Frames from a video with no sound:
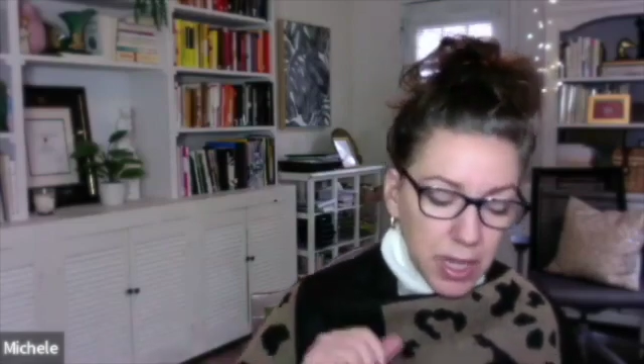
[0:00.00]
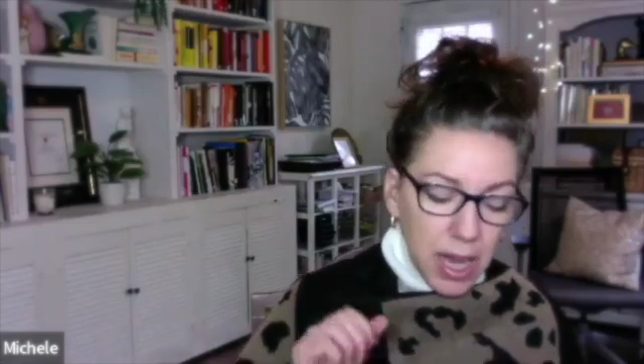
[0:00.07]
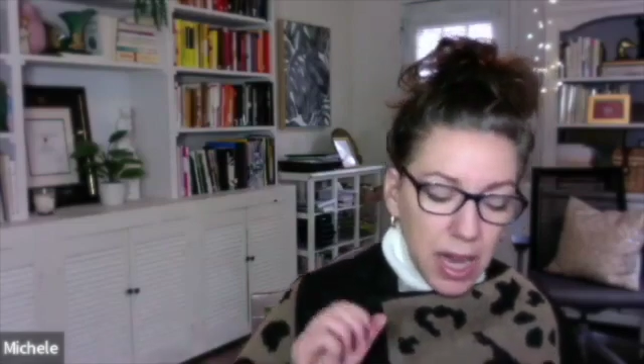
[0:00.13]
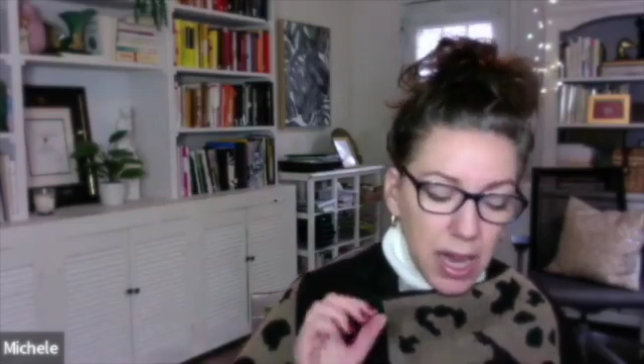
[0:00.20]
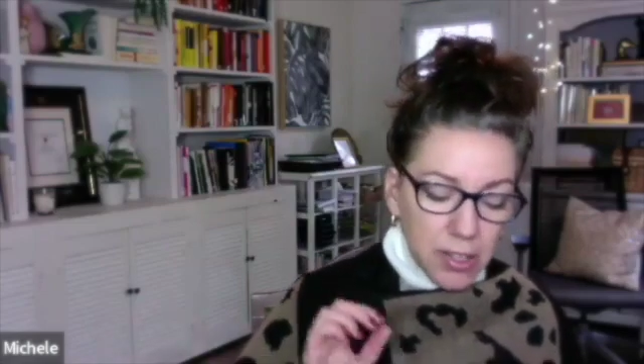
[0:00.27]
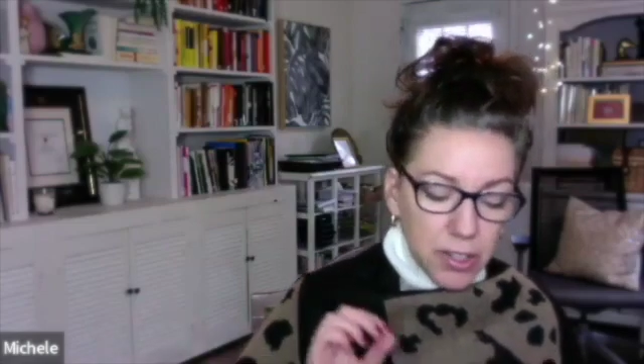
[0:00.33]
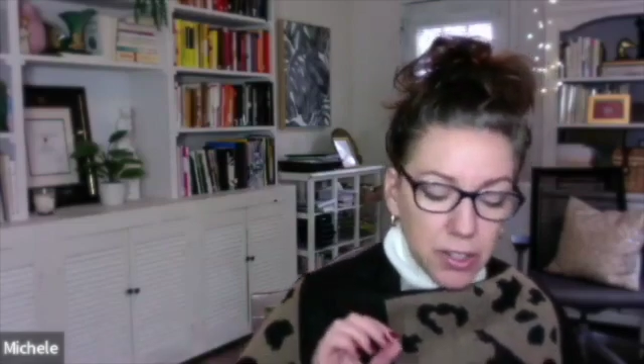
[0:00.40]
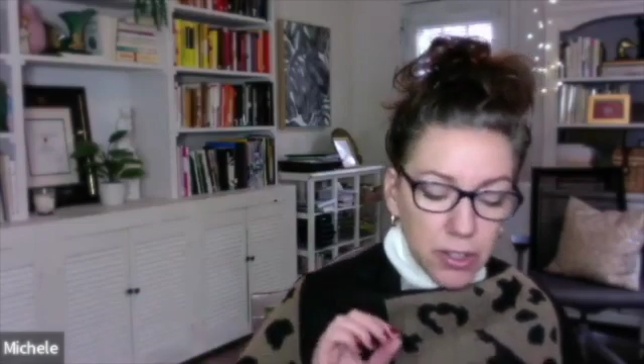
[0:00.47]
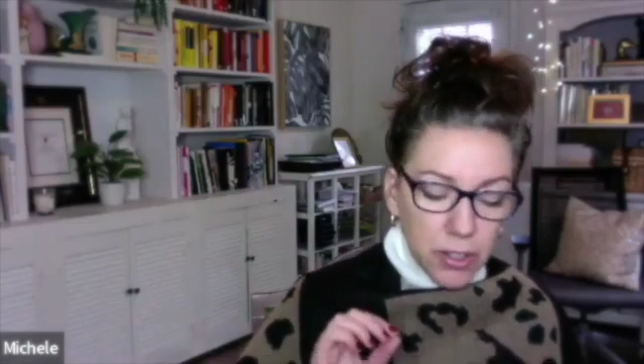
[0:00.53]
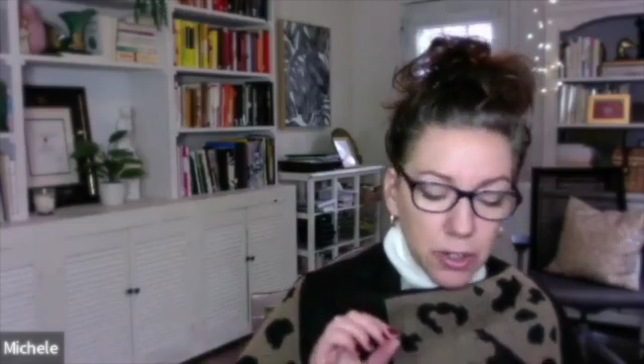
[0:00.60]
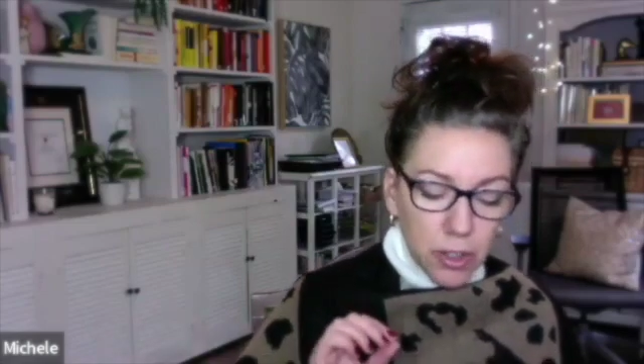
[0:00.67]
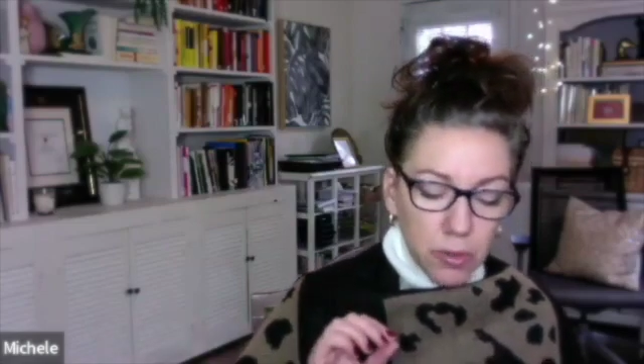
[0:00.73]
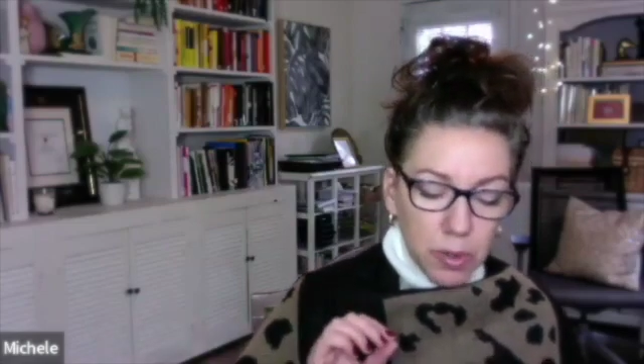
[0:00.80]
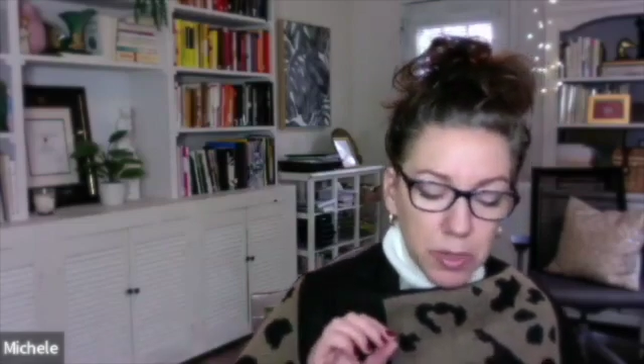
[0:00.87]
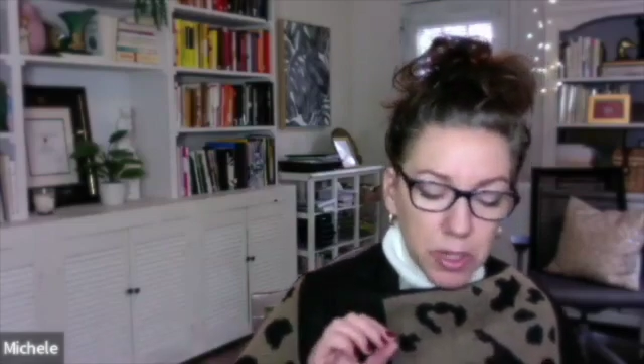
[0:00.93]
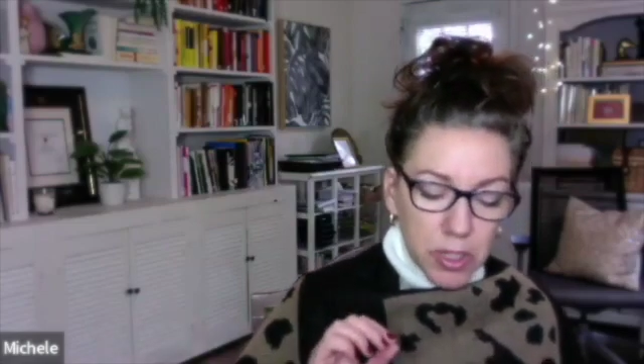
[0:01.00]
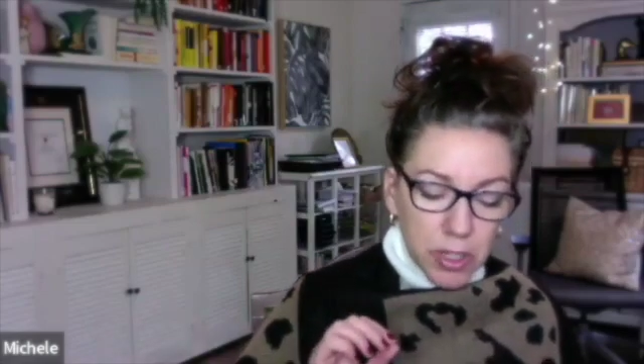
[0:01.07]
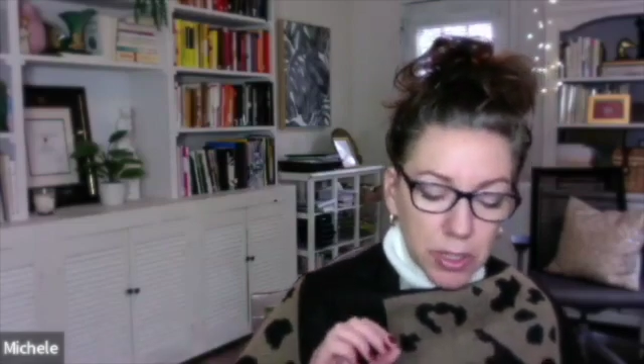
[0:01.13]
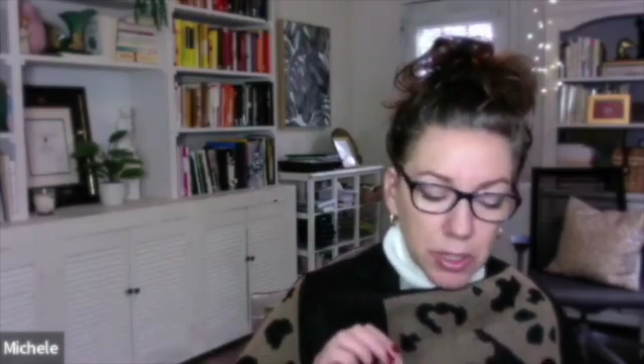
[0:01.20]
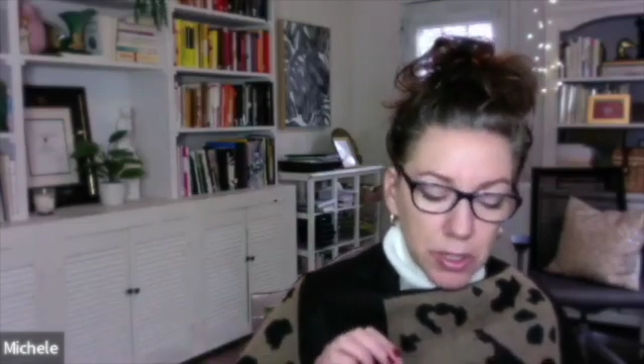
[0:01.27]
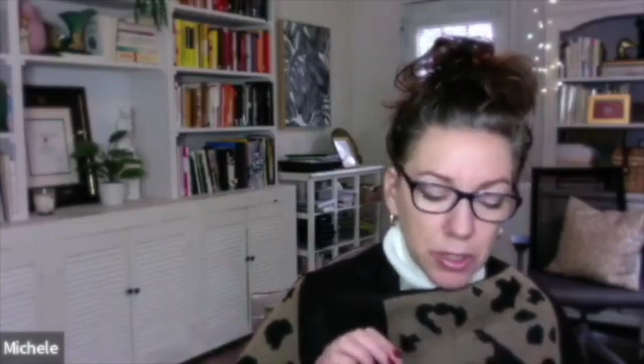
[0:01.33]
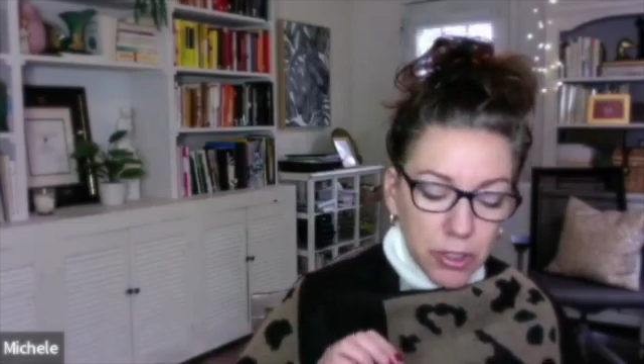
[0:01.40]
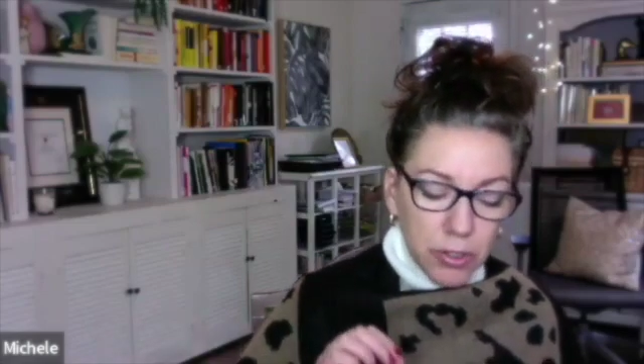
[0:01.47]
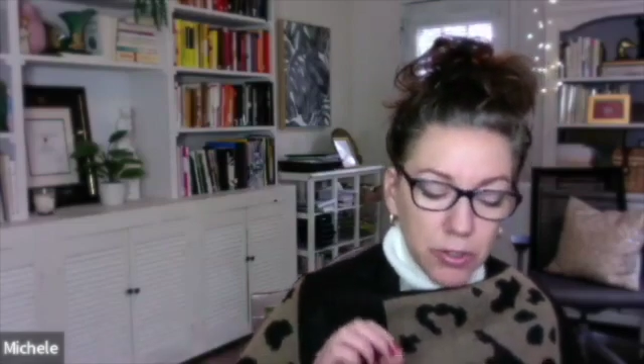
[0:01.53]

As adults, we must learn to